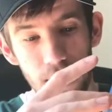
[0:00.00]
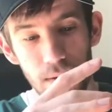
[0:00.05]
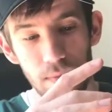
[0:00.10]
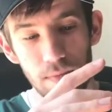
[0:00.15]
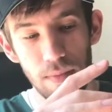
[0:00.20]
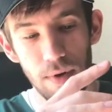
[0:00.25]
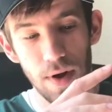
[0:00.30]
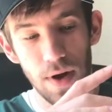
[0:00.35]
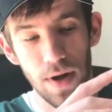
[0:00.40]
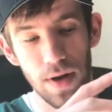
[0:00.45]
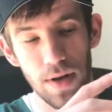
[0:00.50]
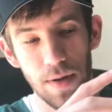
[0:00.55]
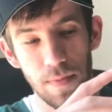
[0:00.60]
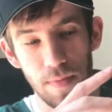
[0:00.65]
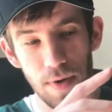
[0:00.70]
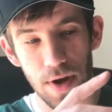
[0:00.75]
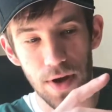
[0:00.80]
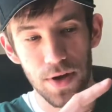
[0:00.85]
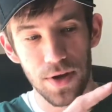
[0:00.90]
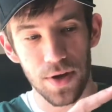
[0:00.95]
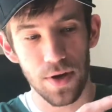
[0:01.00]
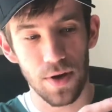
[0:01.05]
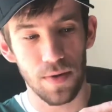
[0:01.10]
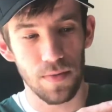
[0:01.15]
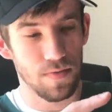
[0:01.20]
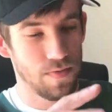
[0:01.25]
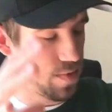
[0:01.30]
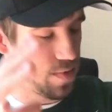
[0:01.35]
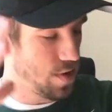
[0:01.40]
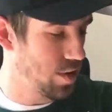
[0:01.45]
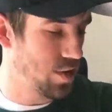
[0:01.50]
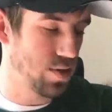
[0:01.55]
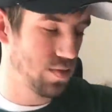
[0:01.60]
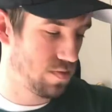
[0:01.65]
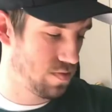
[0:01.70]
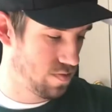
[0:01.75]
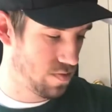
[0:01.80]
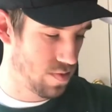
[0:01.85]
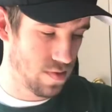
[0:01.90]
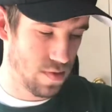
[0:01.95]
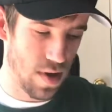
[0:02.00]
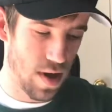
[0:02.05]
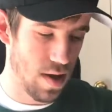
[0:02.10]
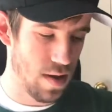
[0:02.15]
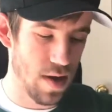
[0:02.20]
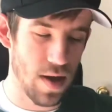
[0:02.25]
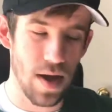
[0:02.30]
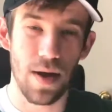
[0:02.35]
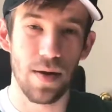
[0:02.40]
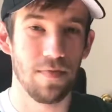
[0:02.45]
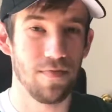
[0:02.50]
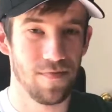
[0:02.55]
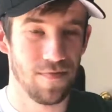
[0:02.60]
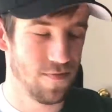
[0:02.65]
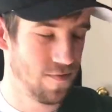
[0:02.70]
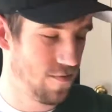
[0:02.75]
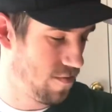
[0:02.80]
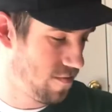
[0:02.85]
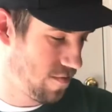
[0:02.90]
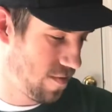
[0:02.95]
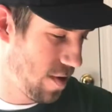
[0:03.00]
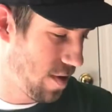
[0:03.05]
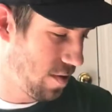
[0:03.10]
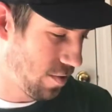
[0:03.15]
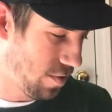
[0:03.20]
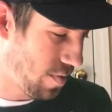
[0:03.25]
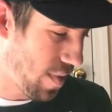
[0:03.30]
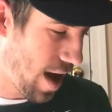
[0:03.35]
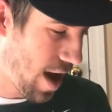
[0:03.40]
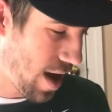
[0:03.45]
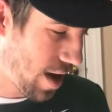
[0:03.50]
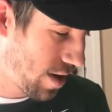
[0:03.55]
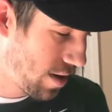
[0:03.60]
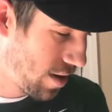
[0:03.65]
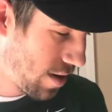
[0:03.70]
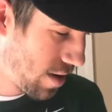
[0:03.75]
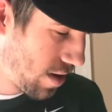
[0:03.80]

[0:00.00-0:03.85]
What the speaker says: But the picture just it was bad.